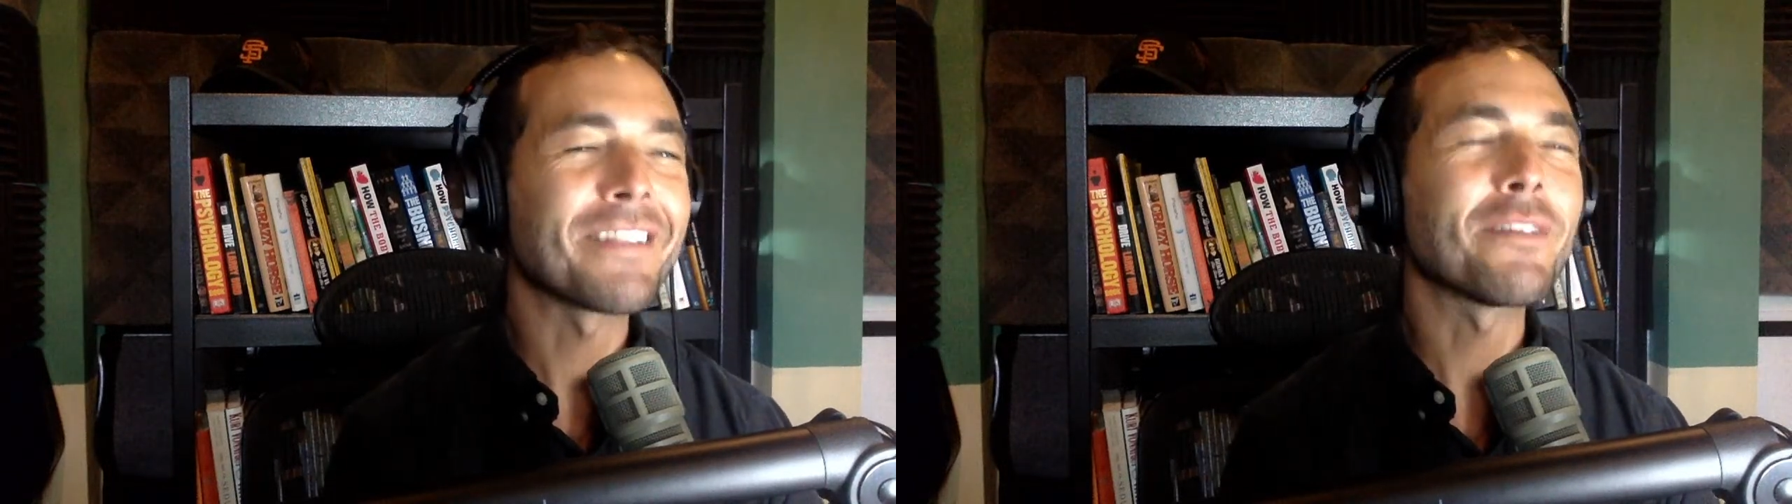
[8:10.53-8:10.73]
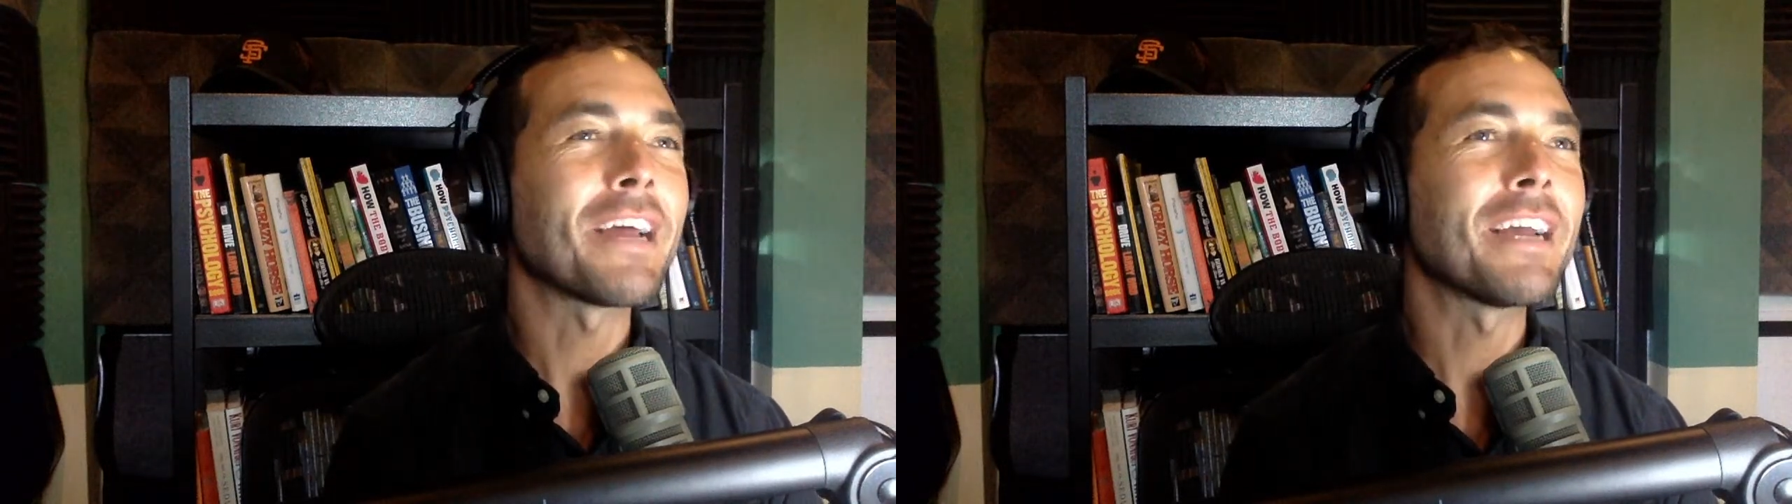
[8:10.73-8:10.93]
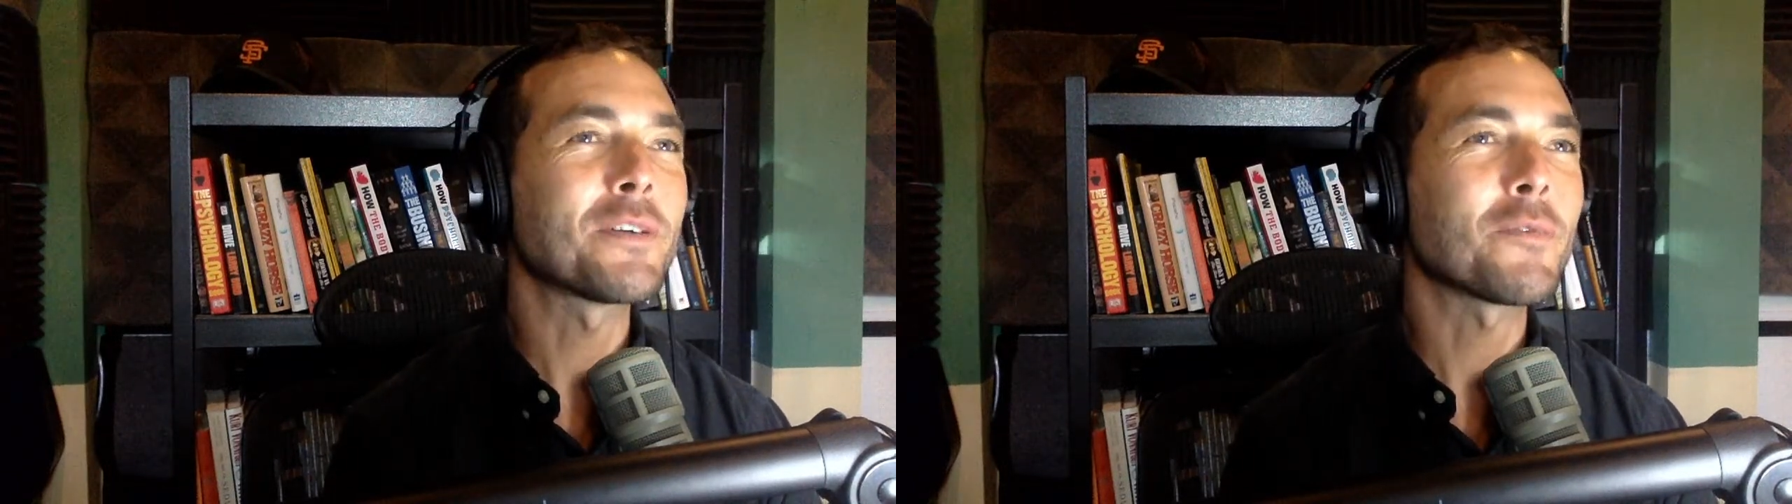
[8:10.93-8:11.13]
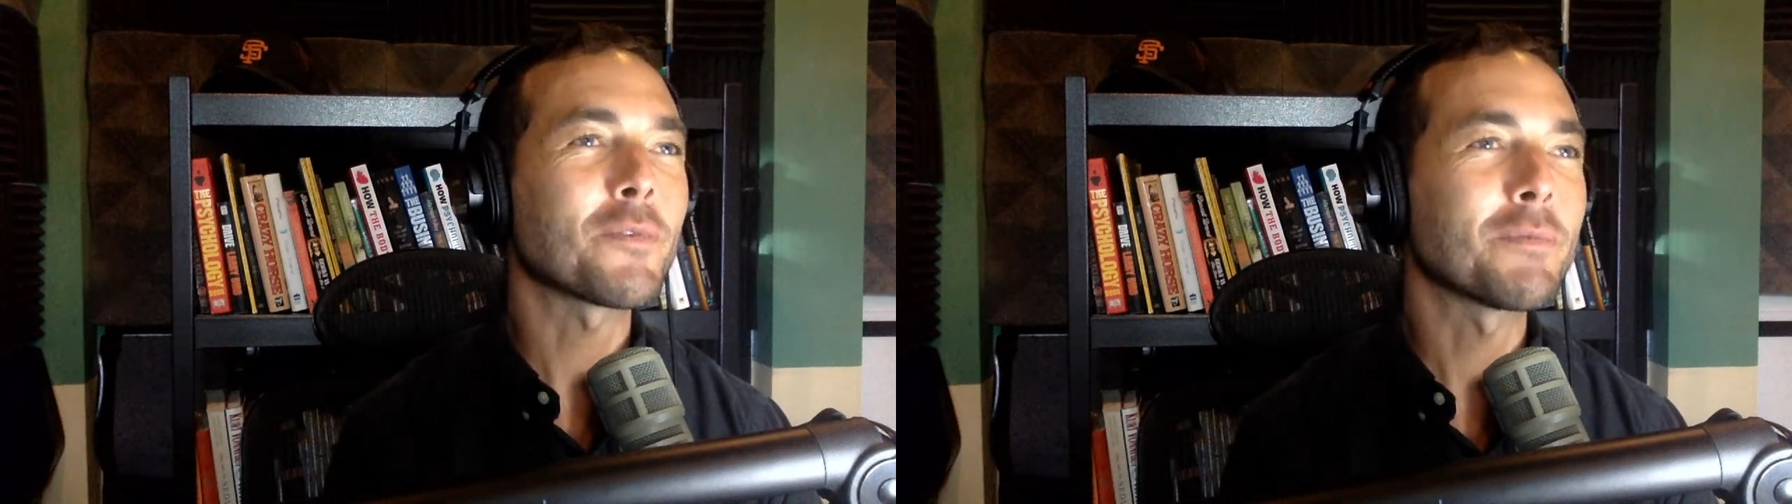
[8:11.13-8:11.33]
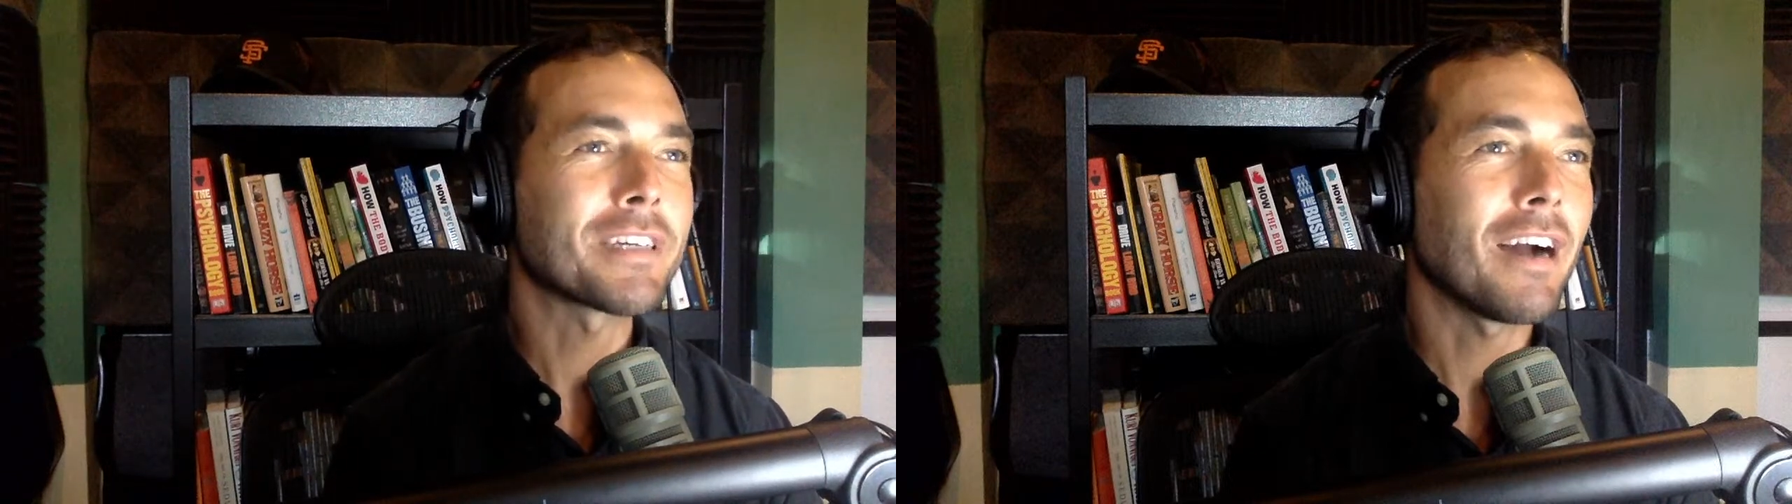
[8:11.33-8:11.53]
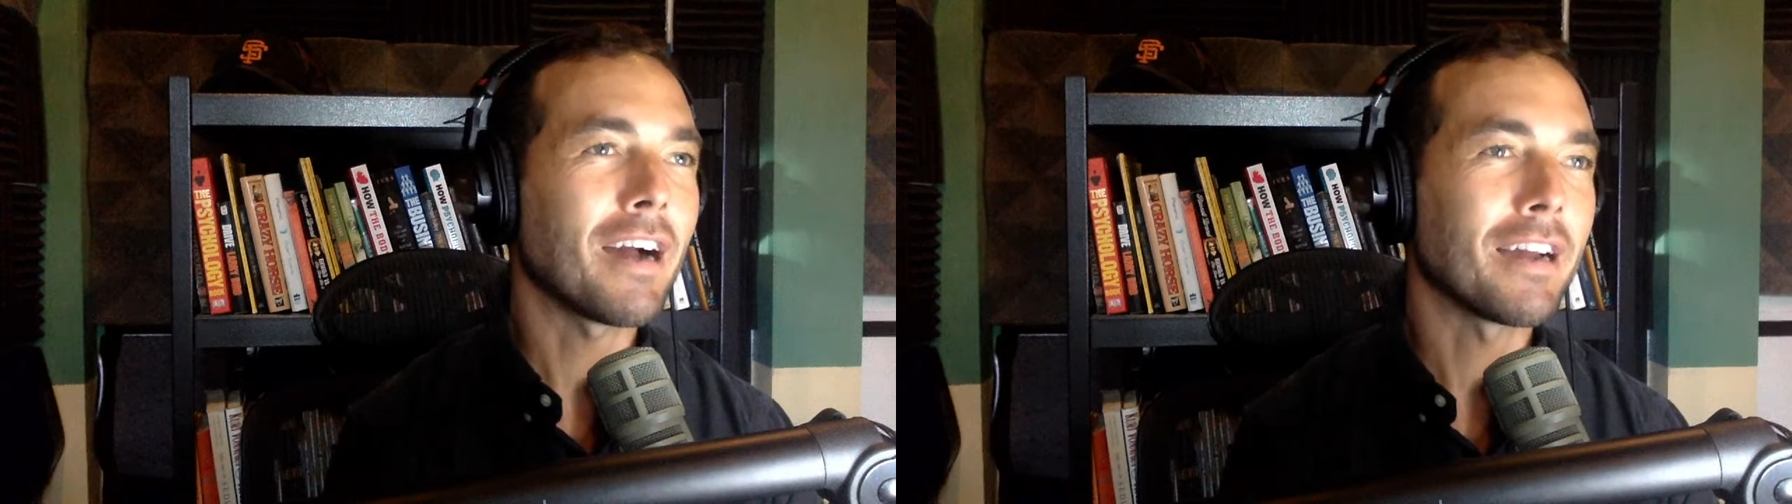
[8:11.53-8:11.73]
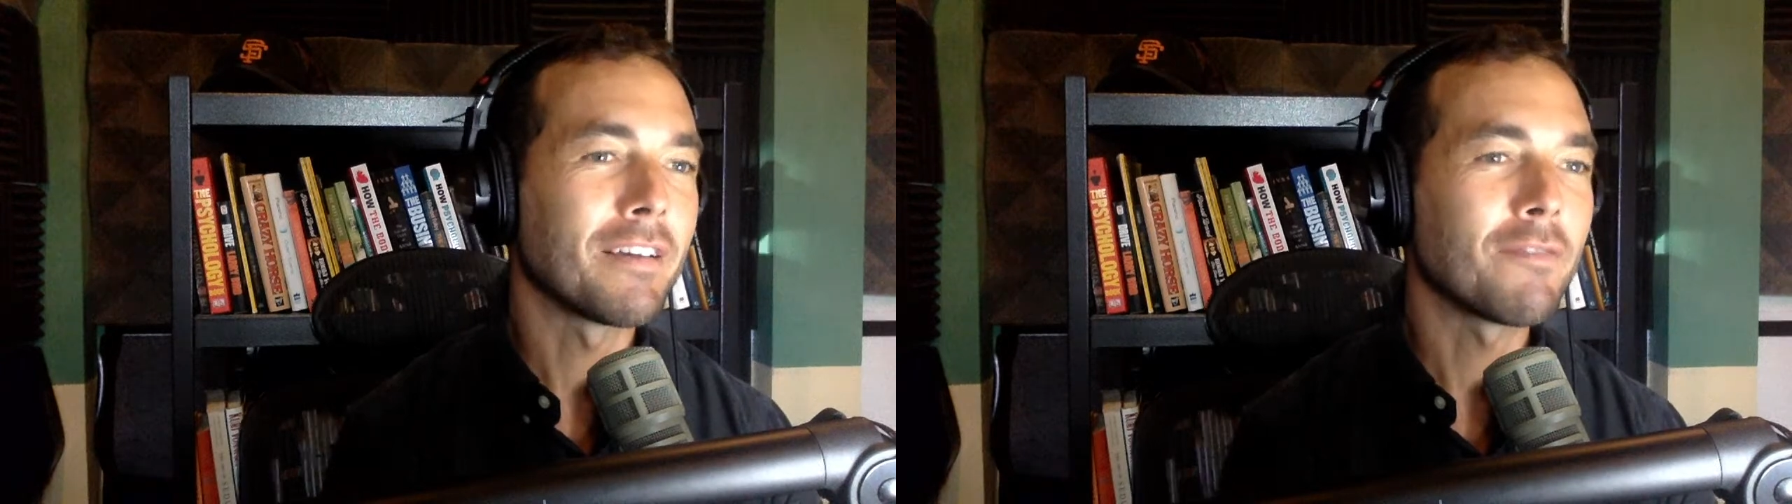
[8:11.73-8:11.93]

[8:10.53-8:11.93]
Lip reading: a little angel from the sky.